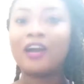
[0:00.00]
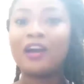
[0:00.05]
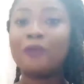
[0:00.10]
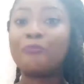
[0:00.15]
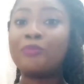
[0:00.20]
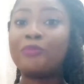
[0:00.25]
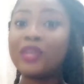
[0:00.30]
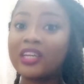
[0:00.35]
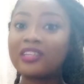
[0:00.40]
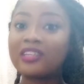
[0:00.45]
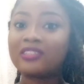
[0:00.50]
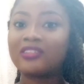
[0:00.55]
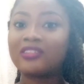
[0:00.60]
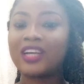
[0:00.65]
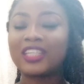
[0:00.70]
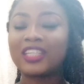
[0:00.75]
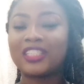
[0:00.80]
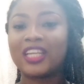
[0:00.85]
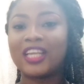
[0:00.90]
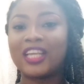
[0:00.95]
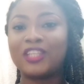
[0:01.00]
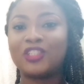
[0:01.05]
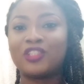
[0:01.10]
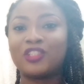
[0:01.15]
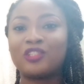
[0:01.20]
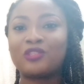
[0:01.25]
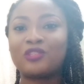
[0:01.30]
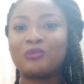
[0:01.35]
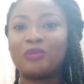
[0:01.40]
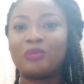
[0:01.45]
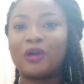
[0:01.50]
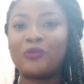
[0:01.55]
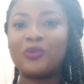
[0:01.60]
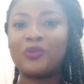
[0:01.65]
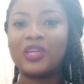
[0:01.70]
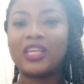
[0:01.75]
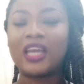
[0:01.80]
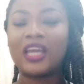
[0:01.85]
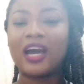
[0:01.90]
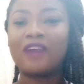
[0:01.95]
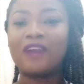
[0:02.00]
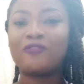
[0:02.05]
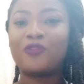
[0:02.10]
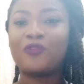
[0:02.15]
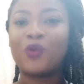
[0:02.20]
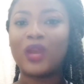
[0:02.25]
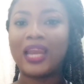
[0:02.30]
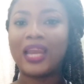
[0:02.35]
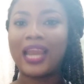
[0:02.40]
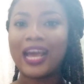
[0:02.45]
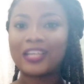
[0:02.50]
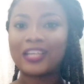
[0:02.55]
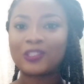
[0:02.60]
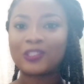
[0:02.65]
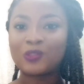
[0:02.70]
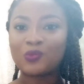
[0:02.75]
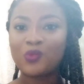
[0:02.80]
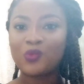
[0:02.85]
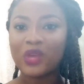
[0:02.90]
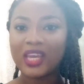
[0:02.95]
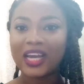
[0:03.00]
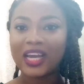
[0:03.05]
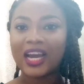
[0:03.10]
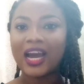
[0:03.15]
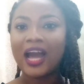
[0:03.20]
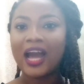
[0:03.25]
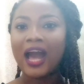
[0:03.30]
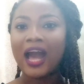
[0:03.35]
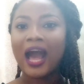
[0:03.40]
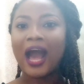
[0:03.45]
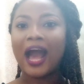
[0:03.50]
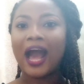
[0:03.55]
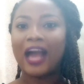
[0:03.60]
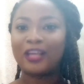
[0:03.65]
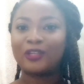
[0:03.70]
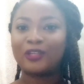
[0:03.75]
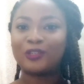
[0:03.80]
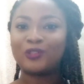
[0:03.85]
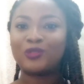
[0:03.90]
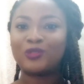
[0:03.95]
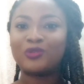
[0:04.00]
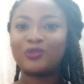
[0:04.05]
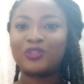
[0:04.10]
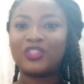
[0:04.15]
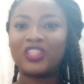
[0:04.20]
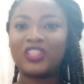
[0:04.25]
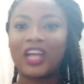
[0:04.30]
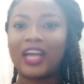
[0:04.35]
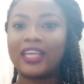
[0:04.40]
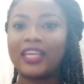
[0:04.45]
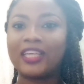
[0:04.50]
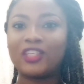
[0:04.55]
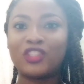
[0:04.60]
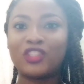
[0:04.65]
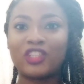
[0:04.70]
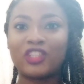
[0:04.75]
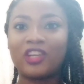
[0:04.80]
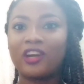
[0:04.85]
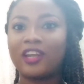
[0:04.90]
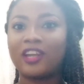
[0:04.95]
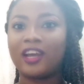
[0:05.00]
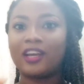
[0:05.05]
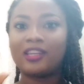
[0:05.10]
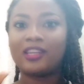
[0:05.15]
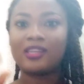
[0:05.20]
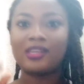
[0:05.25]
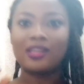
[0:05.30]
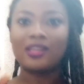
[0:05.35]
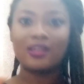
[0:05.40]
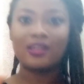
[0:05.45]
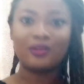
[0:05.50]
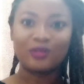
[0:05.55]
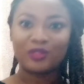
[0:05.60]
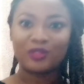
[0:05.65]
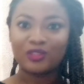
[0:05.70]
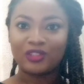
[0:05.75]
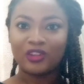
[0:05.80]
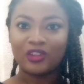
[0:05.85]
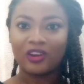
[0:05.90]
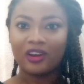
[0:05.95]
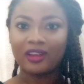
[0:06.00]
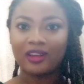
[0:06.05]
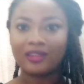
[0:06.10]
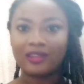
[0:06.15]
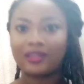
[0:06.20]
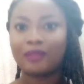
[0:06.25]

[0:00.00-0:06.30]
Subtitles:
A big congratulations to my winner for last week, Ayodrojaye. She got her nails done.